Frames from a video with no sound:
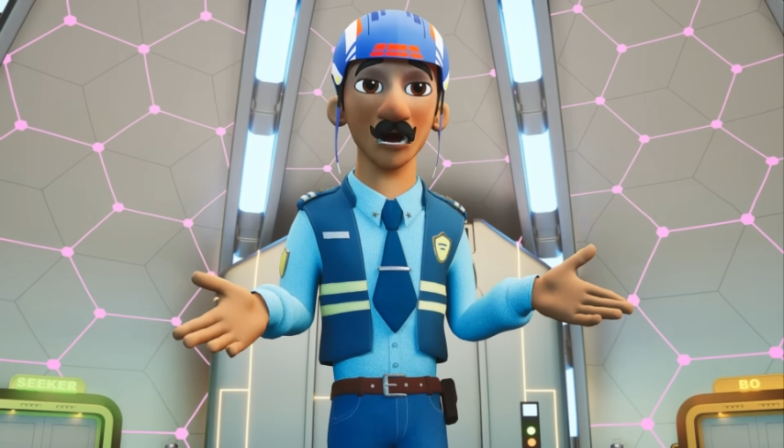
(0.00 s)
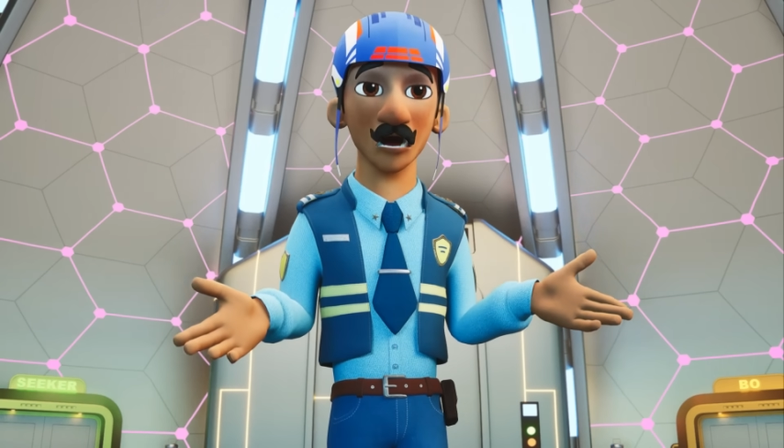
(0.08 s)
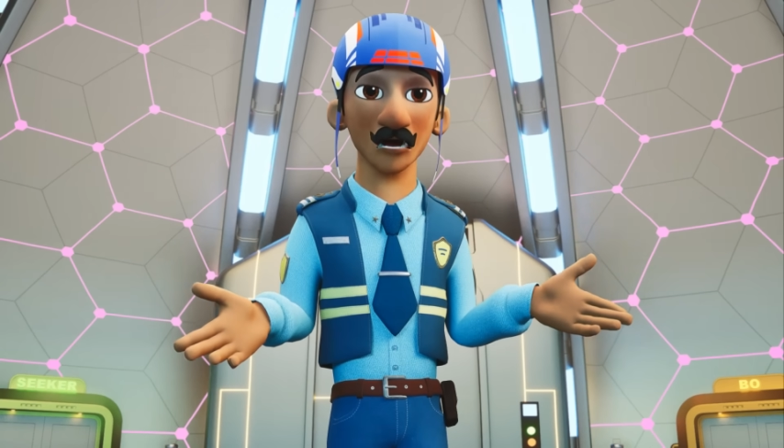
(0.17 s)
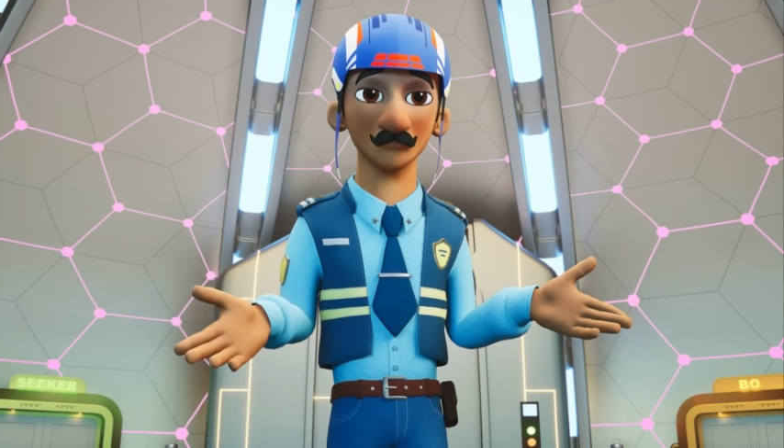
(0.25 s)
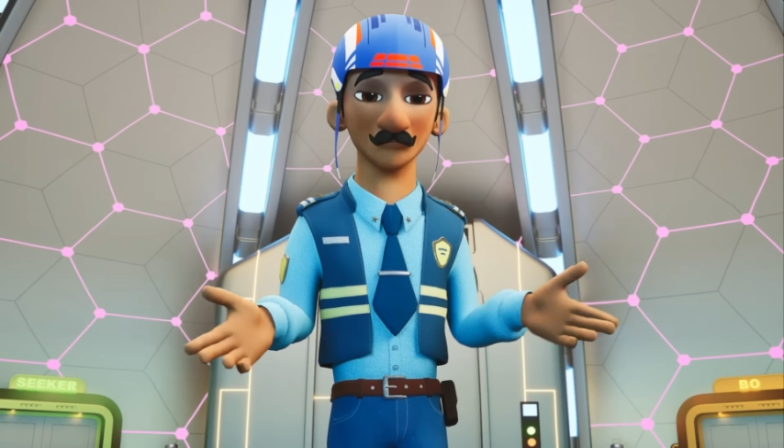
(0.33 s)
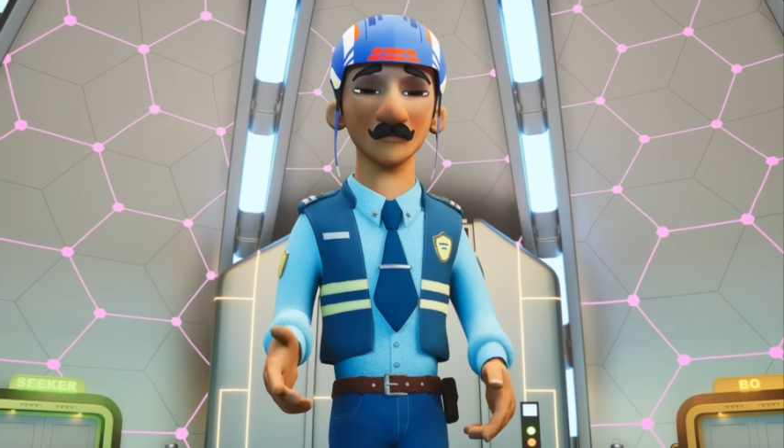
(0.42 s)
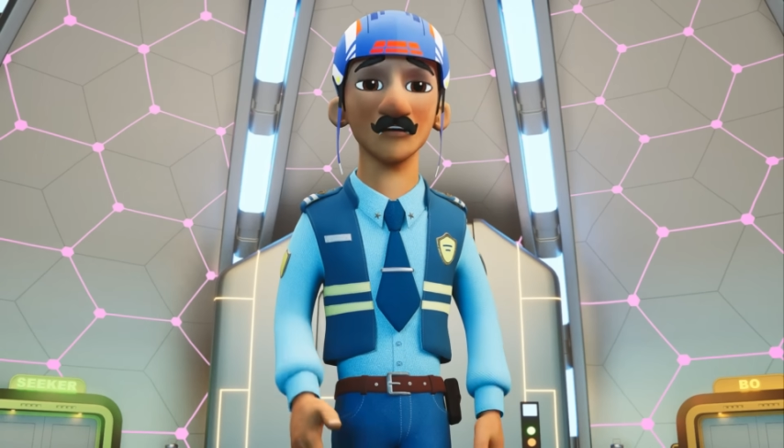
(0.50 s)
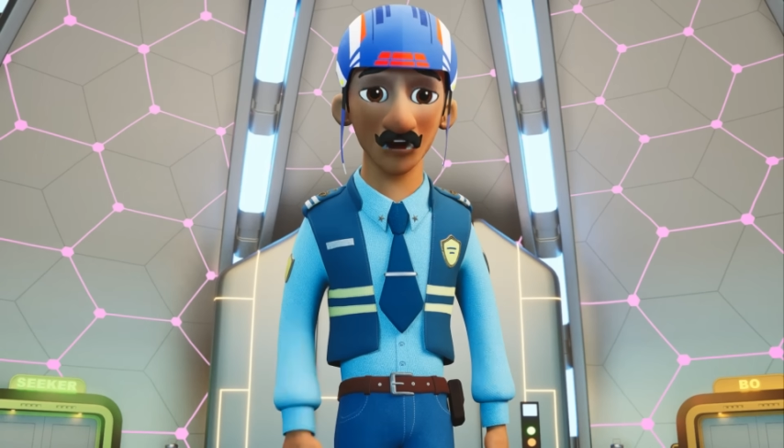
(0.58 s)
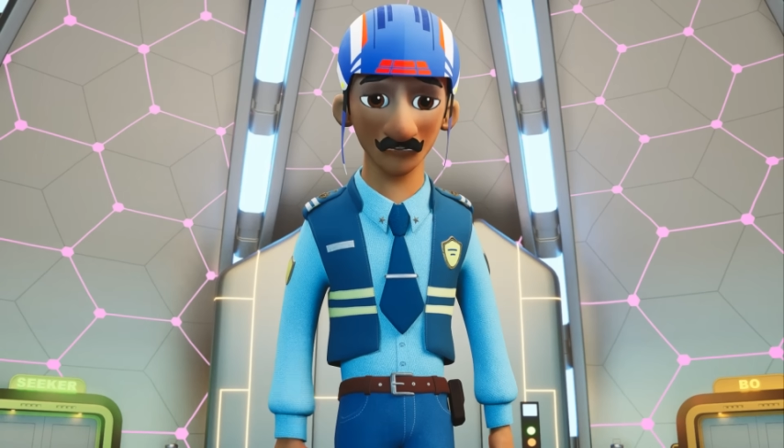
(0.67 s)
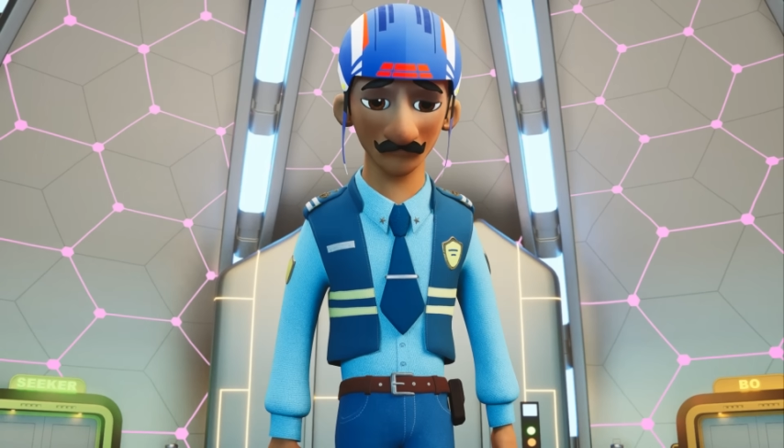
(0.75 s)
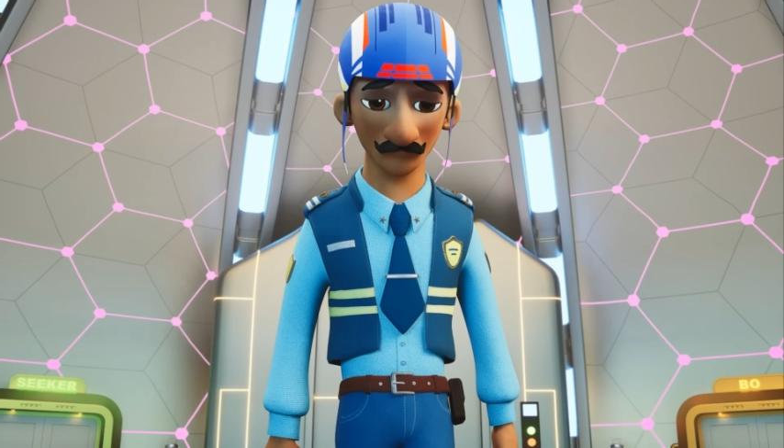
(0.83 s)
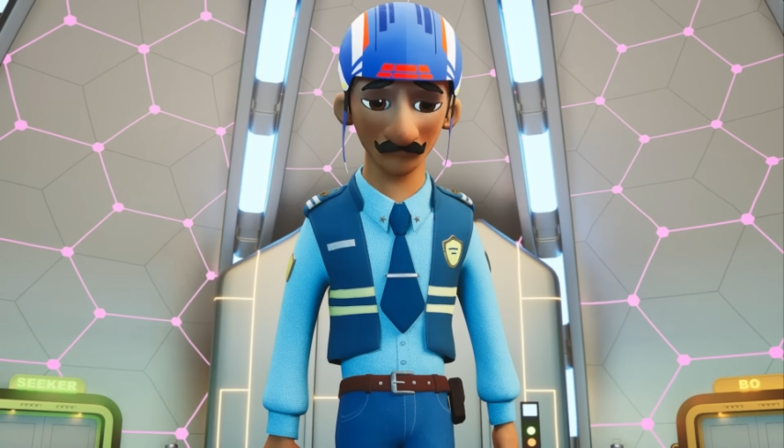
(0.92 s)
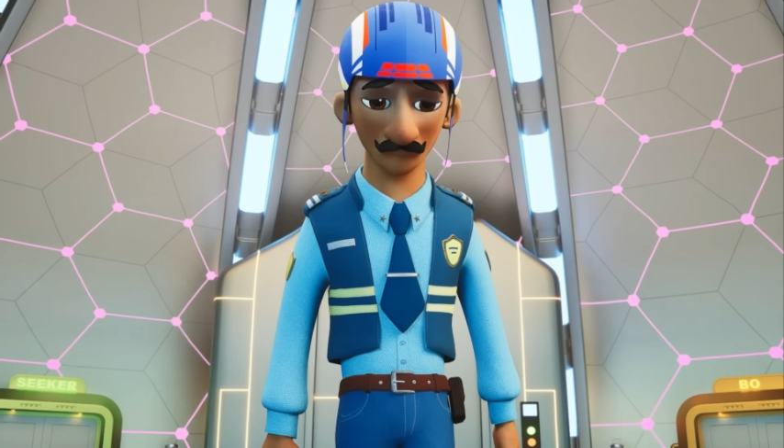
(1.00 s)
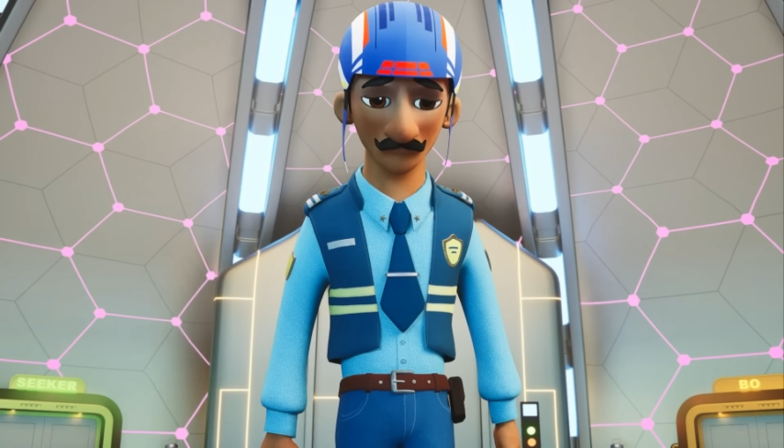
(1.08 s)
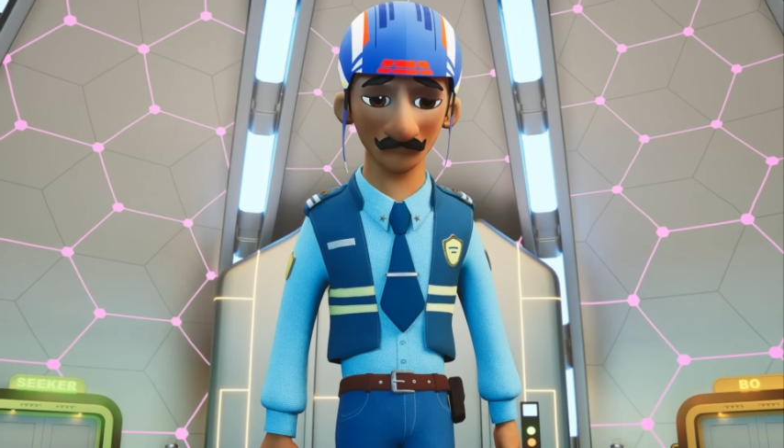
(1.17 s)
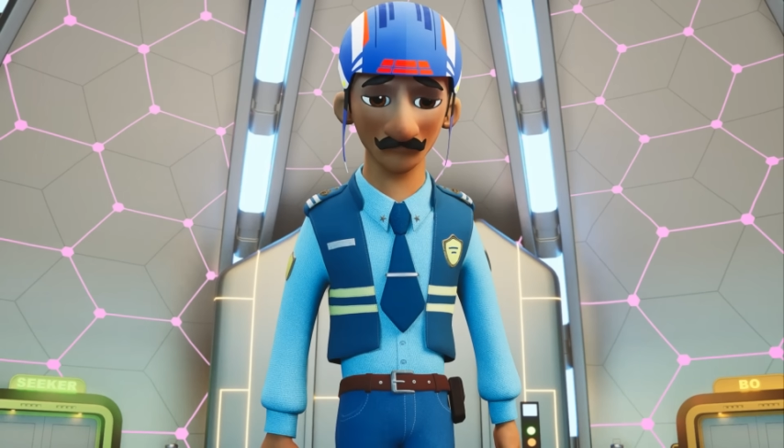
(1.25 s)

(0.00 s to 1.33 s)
walk back.